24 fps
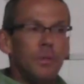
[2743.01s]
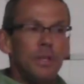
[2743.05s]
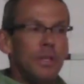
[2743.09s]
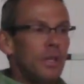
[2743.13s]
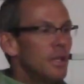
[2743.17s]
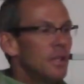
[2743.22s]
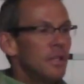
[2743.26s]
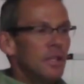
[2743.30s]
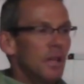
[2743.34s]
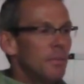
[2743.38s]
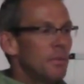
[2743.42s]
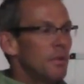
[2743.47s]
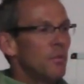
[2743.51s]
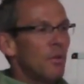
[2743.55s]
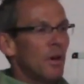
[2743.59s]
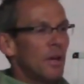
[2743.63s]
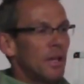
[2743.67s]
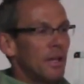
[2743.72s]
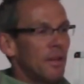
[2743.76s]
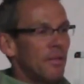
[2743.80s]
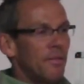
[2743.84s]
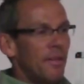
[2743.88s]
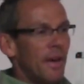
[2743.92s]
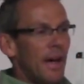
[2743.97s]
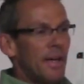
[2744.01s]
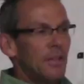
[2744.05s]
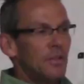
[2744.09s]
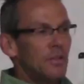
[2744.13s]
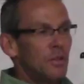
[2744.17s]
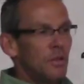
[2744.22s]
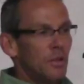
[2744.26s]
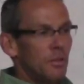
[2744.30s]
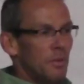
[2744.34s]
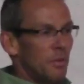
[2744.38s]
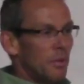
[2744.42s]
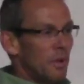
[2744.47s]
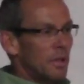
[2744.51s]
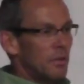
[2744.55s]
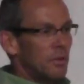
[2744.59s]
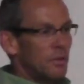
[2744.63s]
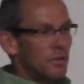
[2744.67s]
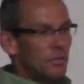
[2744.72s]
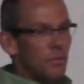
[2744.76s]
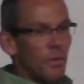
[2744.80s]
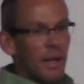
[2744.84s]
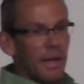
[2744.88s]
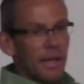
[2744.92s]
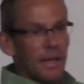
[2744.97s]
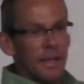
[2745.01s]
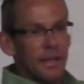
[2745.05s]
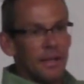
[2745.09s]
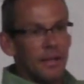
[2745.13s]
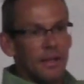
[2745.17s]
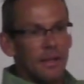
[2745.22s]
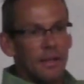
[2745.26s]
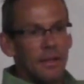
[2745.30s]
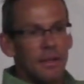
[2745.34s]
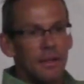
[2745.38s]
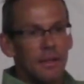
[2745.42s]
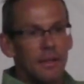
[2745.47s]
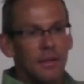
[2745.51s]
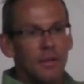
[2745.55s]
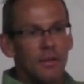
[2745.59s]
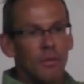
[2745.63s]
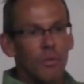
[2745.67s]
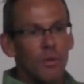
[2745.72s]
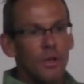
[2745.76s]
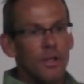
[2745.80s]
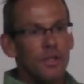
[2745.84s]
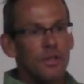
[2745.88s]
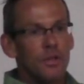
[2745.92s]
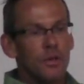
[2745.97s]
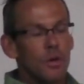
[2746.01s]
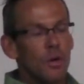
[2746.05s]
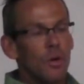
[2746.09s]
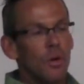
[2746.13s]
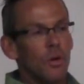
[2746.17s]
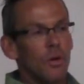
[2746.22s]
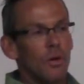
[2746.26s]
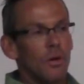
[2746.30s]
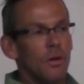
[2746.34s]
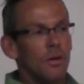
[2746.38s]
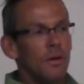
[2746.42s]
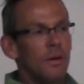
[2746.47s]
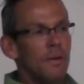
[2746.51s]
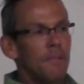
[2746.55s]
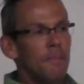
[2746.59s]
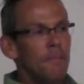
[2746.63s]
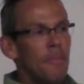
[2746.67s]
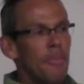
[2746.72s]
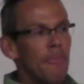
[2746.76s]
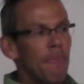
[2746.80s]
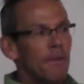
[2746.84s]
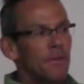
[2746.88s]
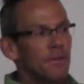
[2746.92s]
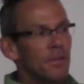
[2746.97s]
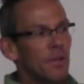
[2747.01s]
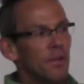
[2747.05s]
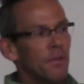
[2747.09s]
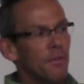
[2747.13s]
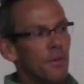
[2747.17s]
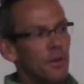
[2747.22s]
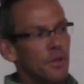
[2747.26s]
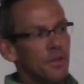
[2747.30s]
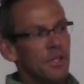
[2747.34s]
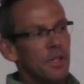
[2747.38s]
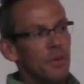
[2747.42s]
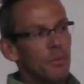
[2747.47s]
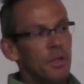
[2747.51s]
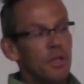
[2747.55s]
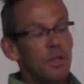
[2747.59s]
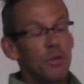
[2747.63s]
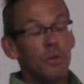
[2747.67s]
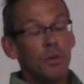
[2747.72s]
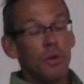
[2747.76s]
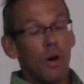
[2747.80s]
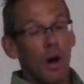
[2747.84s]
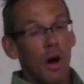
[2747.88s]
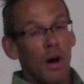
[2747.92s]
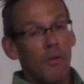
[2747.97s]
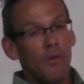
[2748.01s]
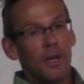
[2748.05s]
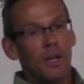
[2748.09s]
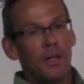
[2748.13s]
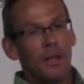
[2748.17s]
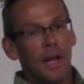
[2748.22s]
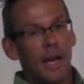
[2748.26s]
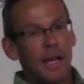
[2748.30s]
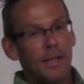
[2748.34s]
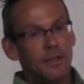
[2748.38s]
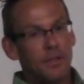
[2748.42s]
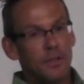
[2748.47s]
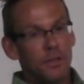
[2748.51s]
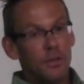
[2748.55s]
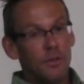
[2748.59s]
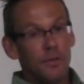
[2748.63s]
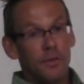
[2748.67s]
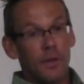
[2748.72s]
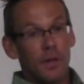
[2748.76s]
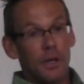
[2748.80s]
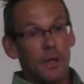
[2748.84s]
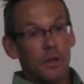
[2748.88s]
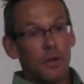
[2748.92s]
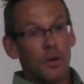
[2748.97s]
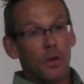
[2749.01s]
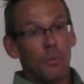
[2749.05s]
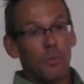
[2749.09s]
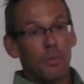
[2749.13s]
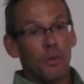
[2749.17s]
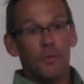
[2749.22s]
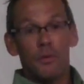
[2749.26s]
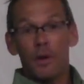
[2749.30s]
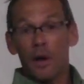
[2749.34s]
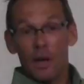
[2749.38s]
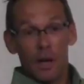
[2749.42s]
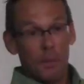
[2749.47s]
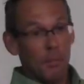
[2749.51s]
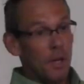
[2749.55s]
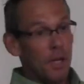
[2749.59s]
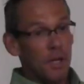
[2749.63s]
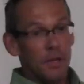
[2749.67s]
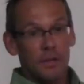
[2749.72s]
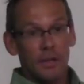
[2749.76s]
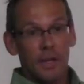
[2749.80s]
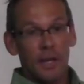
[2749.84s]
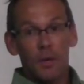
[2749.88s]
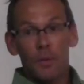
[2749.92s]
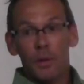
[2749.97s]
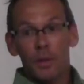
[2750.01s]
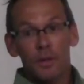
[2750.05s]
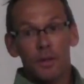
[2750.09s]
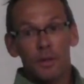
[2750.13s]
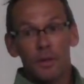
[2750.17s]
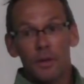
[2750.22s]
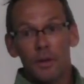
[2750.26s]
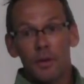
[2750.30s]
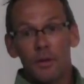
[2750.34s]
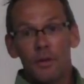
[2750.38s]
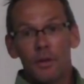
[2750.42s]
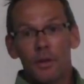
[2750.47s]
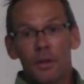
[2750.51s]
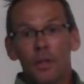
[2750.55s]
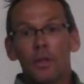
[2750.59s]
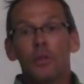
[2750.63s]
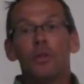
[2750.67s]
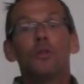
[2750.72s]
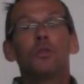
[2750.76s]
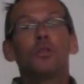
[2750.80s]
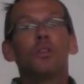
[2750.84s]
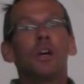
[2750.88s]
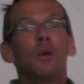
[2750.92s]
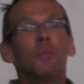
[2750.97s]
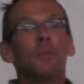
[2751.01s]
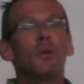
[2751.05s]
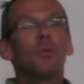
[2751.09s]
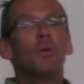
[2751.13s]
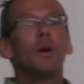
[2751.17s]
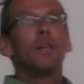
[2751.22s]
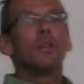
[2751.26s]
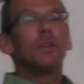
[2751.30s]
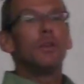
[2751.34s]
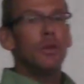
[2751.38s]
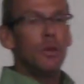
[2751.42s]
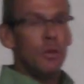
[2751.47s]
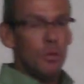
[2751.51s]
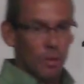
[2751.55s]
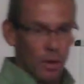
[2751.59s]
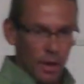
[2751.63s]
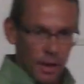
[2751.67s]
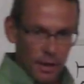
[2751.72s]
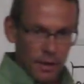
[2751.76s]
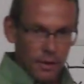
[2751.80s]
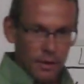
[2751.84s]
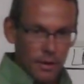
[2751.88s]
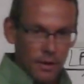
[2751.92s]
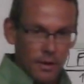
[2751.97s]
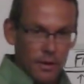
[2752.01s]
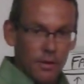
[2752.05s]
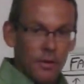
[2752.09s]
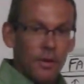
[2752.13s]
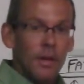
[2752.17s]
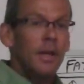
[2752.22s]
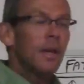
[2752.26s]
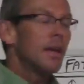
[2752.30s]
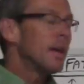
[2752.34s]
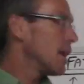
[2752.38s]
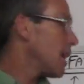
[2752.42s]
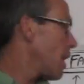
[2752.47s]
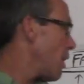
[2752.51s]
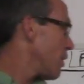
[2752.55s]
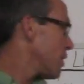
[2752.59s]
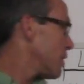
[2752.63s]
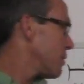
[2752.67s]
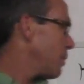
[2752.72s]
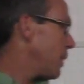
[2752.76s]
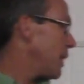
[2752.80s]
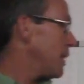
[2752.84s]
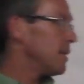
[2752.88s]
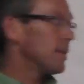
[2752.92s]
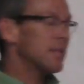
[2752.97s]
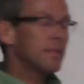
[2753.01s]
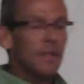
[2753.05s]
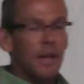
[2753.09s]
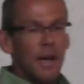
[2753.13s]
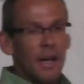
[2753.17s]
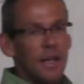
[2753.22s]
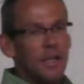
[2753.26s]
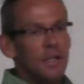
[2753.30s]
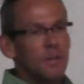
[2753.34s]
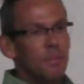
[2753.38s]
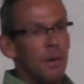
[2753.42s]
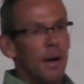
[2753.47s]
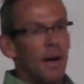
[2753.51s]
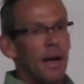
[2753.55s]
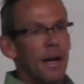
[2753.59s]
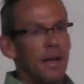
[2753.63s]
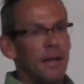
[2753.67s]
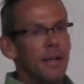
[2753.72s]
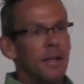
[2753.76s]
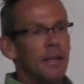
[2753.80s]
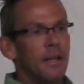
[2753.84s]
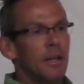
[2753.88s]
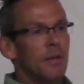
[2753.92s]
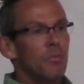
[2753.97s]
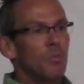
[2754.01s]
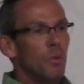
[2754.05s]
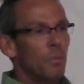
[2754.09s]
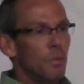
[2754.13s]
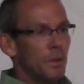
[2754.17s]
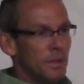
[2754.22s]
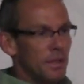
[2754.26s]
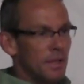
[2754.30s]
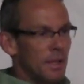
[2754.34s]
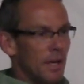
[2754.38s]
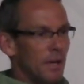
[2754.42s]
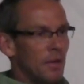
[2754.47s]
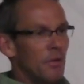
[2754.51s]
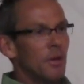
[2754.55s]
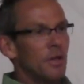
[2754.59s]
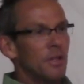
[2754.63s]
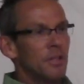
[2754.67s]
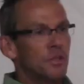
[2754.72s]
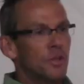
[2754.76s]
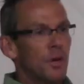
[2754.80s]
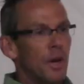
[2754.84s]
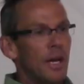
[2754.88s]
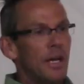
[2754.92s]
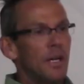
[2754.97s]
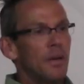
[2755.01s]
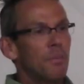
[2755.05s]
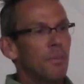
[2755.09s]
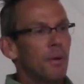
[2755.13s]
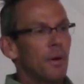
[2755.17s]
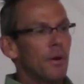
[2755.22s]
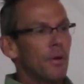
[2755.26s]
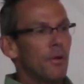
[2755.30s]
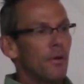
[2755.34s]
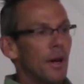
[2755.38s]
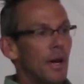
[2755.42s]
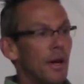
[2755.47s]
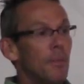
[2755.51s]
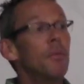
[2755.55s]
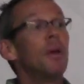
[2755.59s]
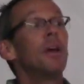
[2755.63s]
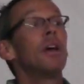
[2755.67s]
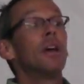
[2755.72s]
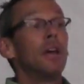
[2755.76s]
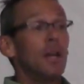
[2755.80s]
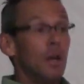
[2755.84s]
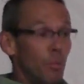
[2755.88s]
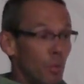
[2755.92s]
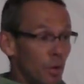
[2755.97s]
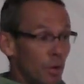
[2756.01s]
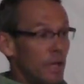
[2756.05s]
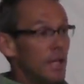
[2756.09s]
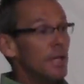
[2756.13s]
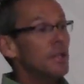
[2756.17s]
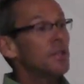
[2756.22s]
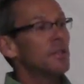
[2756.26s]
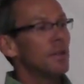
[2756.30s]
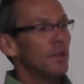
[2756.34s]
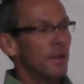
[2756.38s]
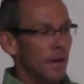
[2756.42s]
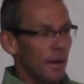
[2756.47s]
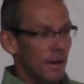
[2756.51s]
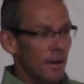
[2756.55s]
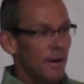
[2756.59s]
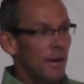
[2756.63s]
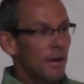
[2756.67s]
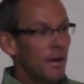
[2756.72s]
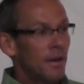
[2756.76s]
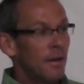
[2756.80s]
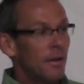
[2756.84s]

But you didn't tell me you want to get fast, you told me you want to lose weight. What is your goal? So the first thing we do with all of our clients is you fill out a goal profile. I'm not going to tell you what to do. You tell me what you want to do, and I'll explain the science behind it, and we'll put together a training program, and we'll get you there.